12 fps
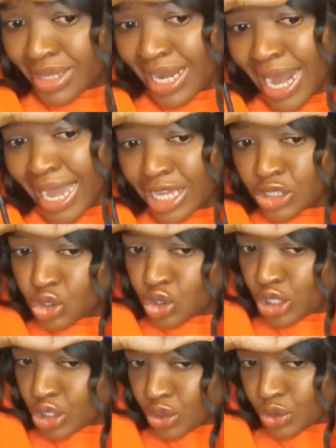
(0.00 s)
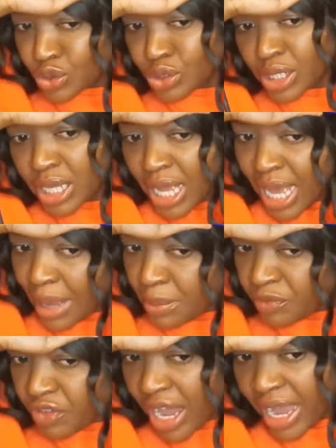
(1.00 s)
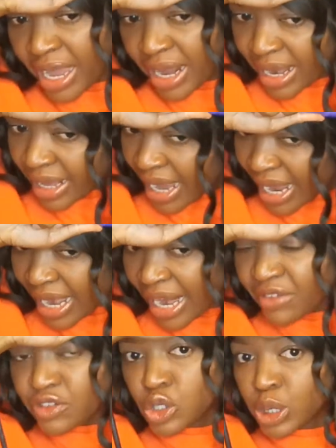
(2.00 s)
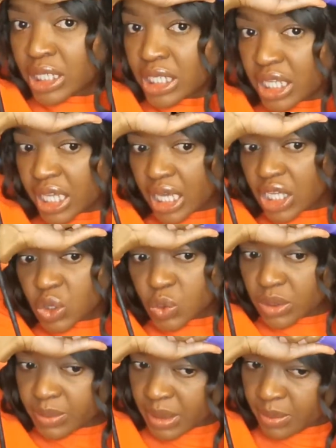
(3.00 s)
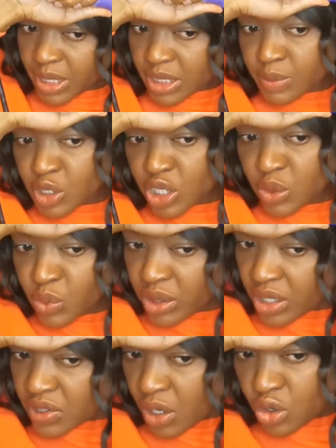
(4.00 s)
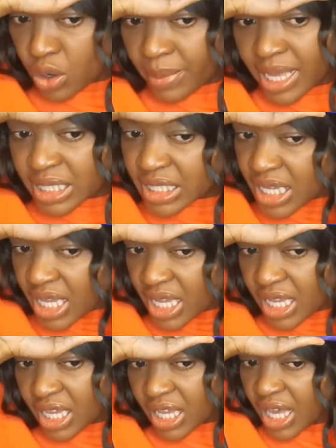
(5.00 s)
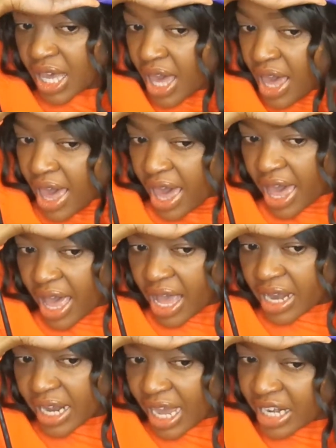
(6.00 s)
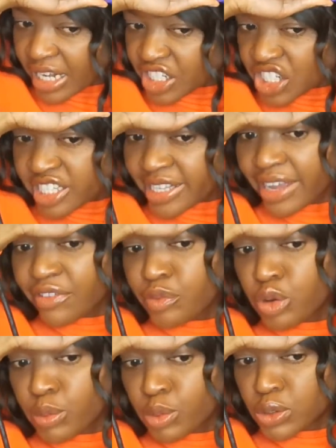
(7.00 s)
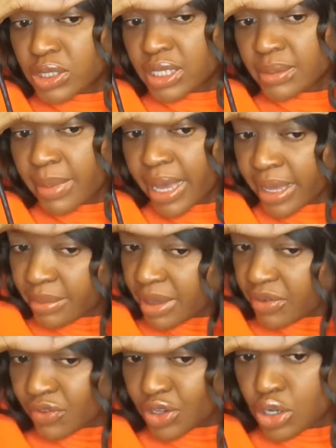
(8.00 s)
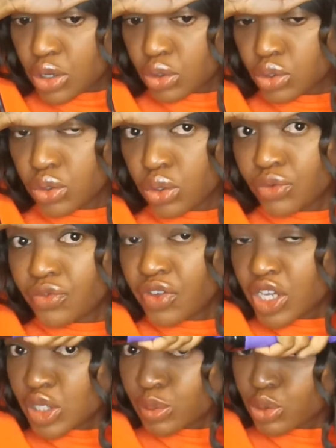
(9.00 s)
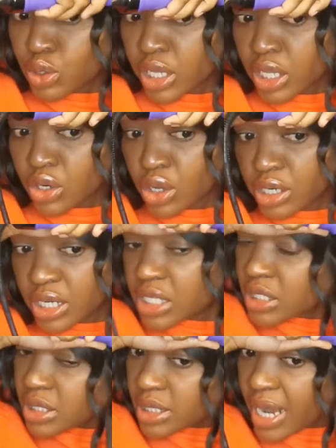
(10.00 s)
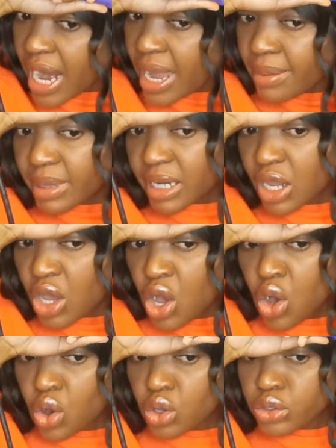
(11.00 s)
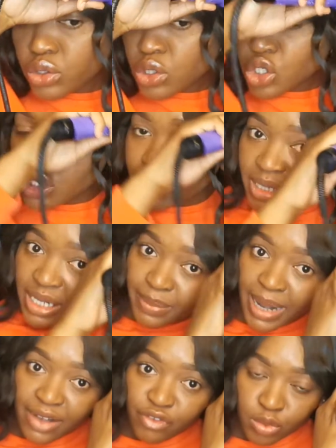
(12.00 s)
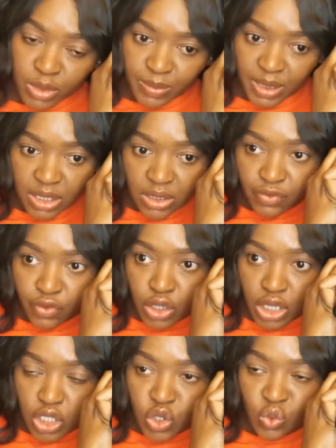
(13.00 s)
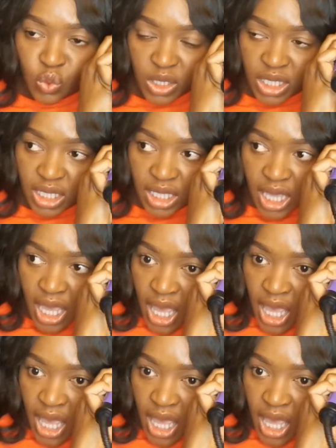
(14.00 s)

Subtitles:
like I usually do. I love to engage with people, especially when they start commenting. And I just love promoting my videos on Facebook and on Instagram and all the social media platforms. But for this week,